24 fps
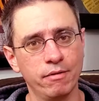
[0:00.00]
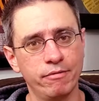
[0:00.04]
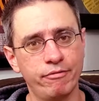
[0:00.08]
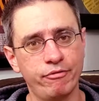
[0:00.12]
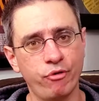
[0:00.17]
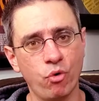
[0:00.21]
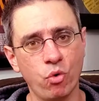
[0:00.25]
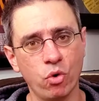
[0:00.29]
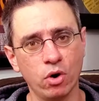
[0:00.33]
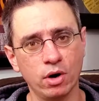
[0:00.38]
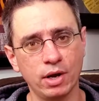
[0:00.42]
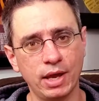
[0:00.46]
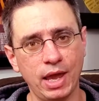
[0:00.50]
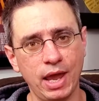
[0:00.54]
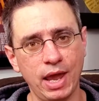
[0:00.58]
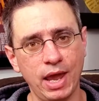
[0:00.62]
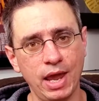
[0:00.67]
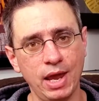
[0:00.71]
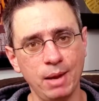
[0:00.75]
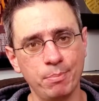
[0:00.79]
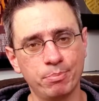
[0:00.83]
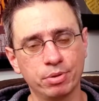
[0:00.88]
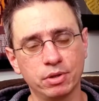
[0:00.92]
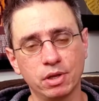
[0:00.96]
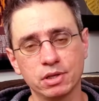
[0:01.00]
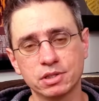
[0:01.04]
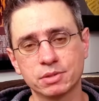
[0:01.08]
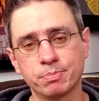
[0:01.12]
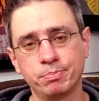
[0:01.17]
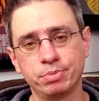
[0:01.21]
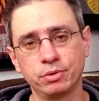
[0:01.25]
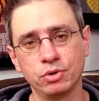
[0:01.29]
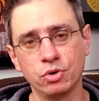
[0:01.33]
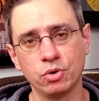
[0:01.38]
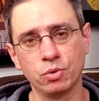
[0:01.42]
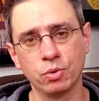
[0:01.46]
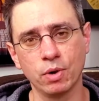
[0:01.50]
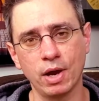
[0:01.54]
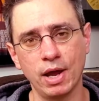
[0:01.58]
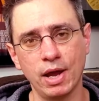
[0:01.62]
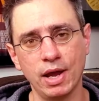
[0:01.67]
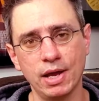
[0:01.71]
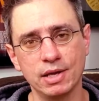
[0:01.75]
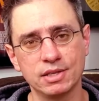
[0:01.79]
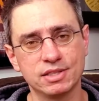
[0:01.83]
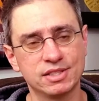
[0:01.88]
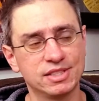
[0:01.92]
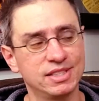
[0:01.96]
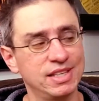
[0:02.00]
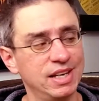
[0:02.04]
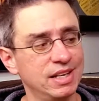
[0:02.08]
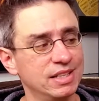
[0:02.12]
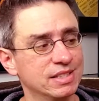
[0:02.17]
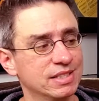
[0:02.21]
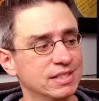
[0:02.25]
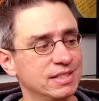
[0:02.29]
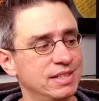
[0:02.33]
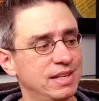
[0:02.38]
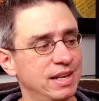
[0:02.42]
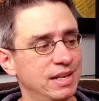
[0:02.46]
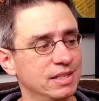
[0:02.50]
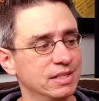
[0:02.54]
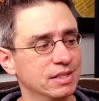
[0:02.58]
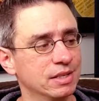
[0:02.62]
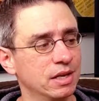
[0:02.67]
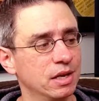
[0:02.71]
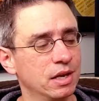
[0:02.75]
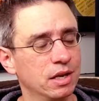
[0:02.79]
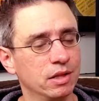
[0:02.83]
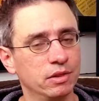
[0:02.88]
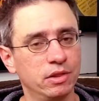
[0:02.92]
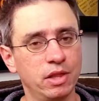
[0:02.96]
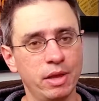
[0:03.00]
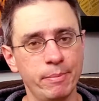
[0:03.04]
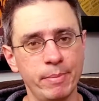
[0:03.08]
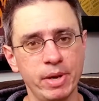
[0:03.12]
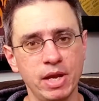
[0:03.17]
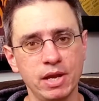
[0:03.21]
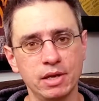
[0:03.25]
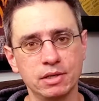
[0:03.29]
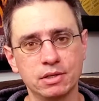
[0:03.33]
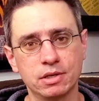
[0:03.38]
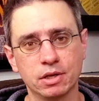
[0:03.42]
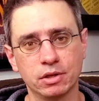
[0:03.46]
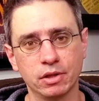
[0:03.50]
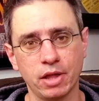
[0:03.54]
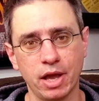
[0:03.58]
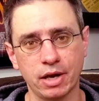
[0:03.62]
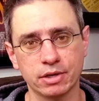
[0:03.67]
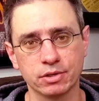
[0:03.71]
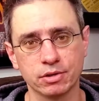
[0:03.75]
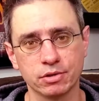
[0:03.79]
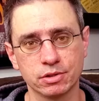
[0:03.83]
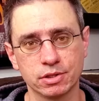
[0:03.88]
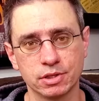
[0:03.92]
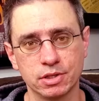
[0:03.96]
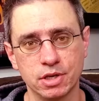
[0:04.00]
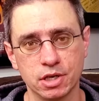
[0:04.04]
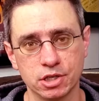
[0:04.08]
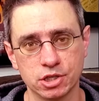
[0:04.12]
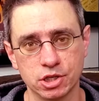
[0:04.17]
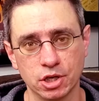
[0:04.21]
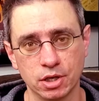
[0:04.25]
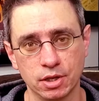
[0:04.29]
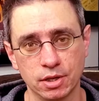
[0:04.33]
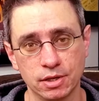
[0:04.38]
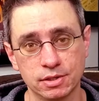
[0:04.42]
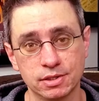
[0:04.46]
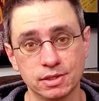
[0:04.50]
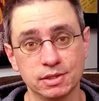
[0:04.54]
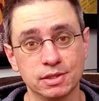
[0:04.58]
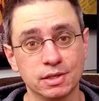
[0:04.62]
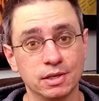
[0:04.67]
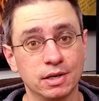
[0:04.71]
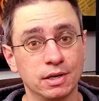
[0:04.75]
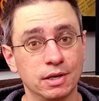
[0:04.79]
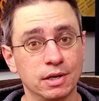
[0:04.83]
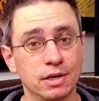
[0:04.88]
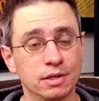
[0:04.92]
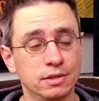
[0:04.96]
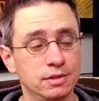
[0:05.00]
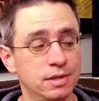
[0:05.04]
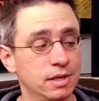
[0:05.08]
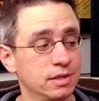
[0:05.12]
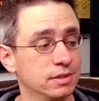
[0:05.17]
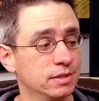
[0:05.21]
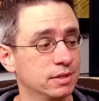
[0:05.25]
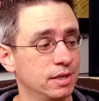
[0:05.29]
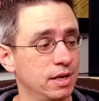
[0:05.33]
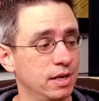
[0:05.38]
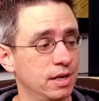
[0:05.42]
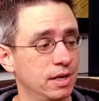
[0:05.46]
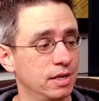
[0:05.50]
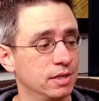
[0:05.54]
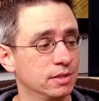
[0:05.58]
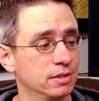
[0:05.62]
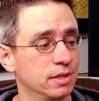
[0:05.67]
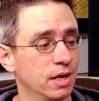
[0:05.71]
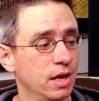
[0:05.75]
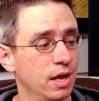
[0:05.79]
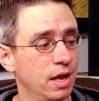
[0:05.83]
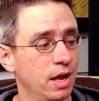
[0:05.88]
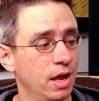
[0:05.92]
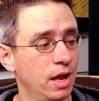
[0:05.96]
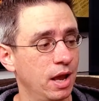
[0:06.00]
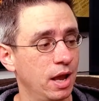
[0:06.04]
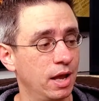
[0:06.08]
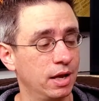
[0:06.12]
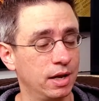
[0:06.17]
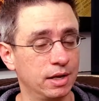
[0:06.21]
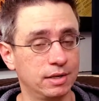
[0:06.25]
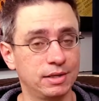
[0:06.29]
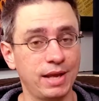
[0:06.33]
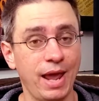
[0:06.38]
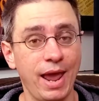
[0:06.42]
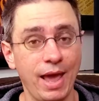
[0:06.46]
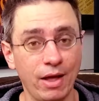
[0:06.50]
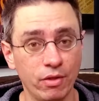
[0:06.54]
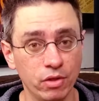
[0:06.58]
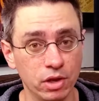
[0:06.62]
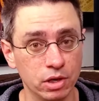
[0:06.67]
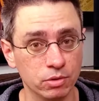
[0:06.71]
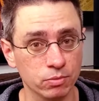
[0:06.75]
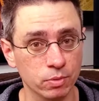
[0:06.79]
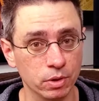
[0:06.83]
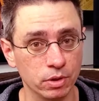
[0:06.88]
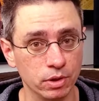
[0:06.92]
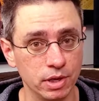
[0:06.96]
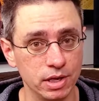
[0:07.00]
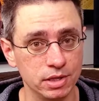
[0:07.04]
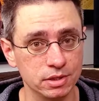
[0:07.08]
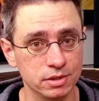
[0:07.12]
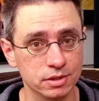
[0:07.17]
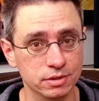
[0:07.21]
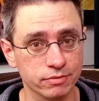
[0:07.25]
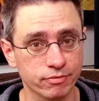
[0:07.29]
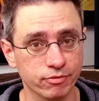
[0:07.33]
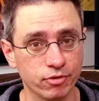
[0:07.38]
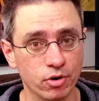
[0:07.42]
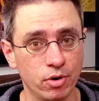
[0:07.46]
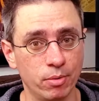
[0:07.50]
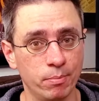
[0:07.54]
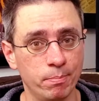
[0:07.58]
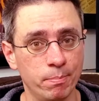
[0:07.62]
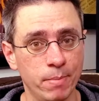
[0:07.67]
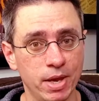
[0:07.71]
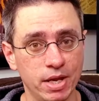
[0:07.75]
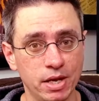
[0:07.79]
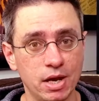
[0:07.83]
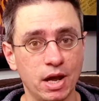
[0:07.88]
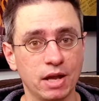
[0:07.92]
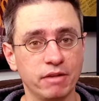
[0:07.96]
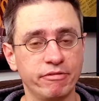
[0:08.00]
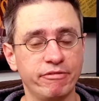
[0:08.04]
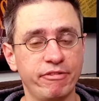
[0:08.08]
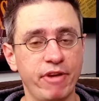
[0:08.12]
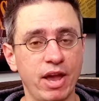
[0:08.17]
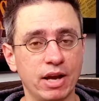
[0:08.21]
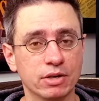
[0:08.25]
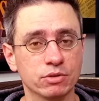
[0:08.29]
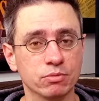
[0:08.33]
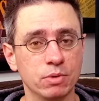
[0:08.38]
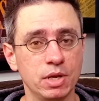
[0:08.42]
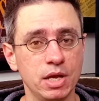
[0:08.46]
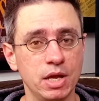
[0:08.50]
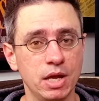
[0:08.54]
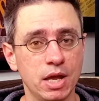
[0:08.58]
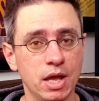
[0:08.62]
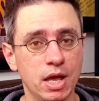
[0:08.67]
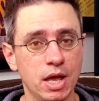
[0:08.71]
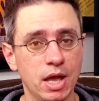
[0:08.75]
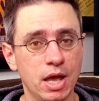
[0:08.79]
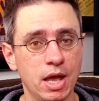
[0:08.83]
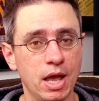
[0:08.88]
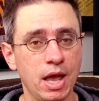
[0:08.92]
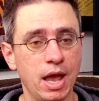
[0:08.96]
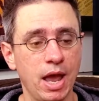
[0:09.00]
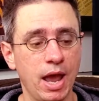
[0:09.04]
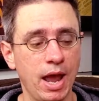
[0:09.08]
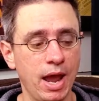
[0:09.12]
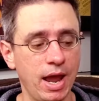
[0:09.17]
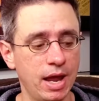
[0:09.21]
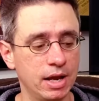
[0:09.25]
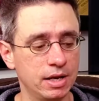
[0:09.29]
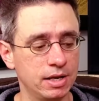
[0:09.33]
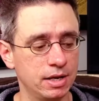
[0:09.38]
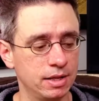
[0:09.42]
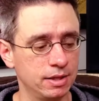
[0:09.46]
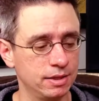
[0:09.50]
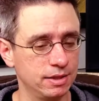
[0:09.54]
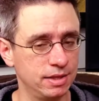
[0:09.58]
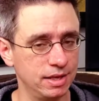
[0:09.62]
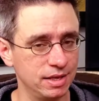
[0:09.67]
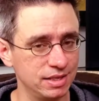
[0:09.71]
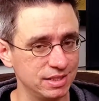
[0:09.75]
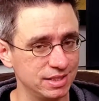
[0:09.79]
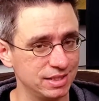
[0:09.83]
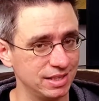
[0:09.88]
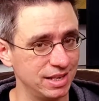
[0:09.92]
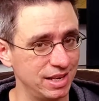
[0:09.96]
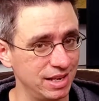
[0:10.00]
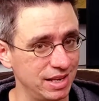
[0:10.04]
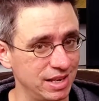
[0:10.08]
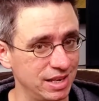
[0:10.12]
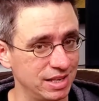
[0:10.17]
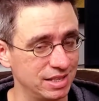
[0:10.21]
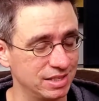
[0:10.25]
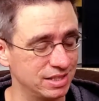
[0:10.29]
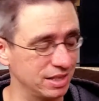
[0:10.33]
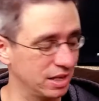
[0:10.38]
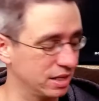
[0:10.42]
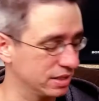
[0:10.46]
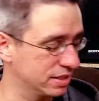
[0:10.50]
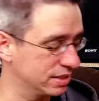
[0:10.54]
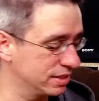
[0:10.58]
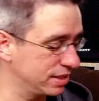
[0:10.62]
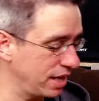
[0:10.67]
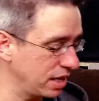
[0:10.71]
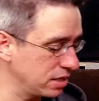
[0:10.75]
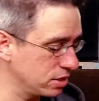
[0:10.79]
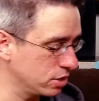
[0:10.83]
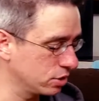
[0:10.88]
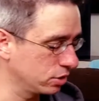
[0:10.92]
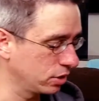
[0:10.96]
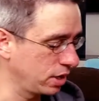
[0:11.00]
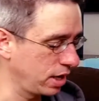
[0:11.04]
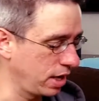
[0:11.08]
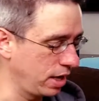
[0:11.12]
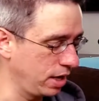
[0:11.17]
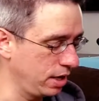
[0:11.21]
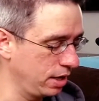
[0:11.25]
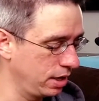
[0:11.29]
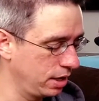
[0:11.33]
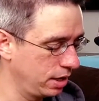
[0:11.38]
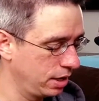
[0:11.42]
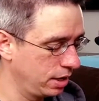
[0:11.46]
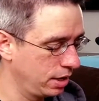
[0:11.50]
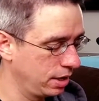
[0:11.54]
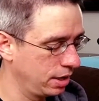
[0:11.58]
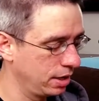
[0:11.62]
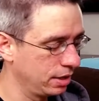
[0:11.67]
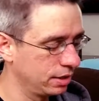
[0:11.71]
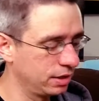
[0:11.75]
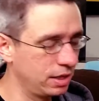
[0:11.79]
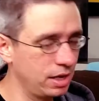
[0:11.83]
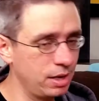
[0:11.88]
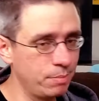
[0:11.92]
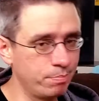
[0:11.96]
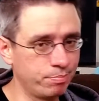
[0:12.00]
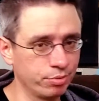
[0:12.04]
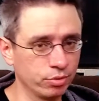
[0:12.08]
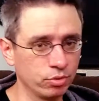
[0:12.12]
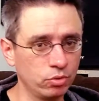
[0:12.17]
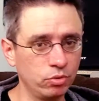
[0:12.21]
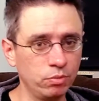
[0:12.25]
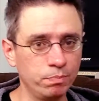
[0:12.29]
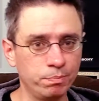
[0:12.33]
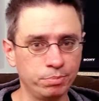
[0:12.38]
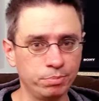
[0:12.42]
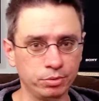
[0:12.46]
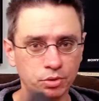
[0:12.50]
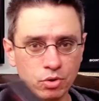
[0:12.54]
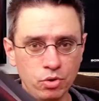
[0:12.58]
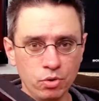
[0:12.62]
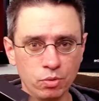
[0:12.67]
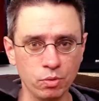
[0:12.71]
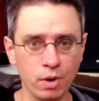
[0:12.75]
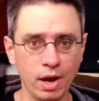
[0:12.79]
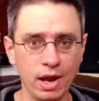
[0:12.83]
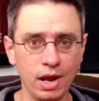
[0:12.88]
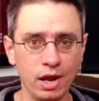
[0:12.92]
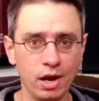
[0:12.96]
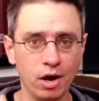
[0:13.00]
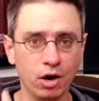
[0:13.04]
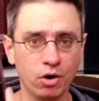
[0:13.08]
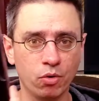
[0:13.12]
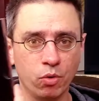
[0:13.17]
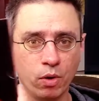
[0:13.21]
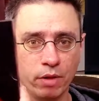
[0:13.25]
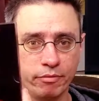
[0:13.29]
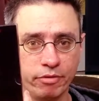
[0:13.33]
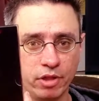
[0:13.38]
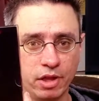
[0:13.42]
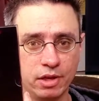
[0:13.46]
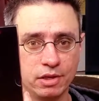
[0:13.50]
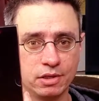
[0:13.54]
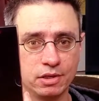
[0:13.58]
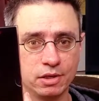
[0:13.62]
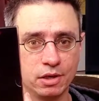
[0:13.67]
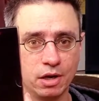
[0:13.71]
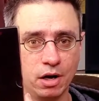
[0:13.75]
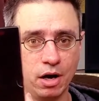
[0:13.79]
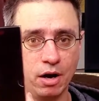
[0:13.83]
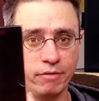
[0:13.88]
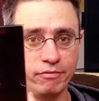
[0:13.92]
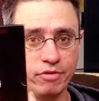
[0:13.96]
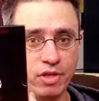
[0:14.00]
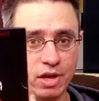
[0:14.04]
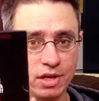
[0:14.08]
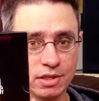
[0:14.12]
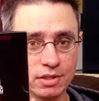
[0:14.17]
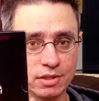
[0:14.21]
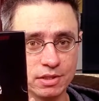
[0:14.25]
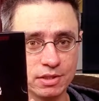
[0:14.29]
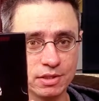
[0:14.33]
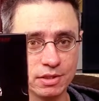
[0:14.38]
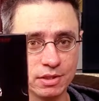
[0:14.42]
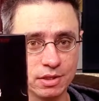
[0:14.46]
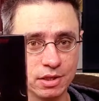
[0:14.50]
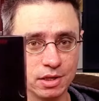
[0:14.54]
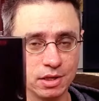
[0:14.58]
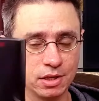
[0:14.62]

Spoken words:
4K plus Blu-ray, 6-disc limited collector's edition. This is an Italian release from Midnight Factory, and this is essentially the Blu-ray equivalent of this.